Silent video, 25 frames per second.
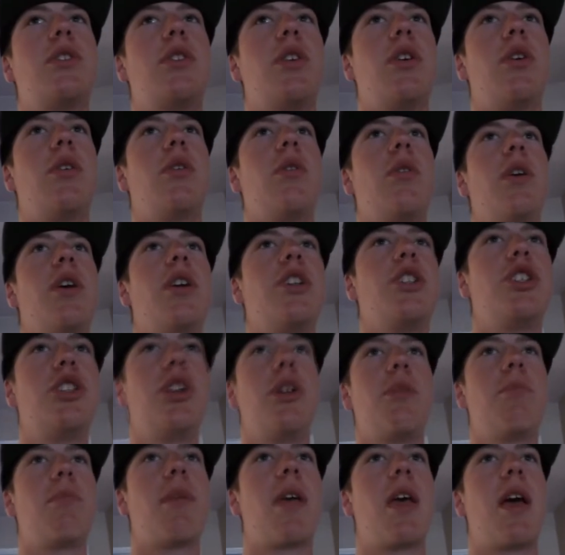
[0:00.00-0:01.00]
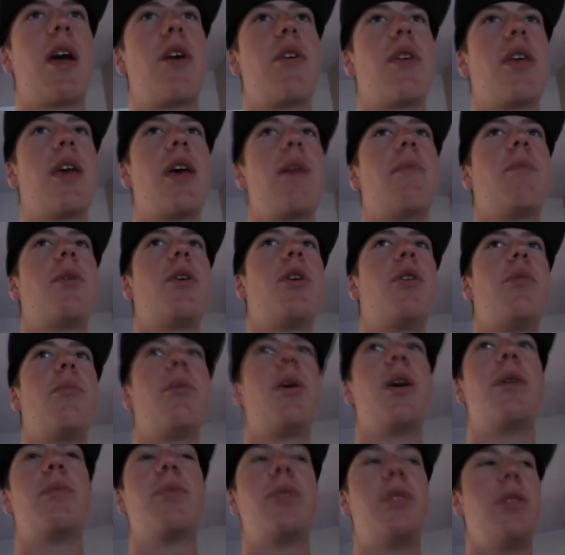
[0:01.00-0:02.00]
so it shouldn't be out yet, but it'll
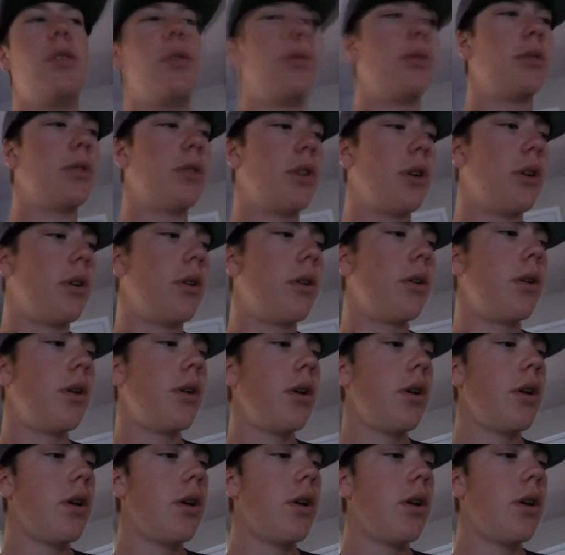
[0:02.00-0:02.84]
be up soon. So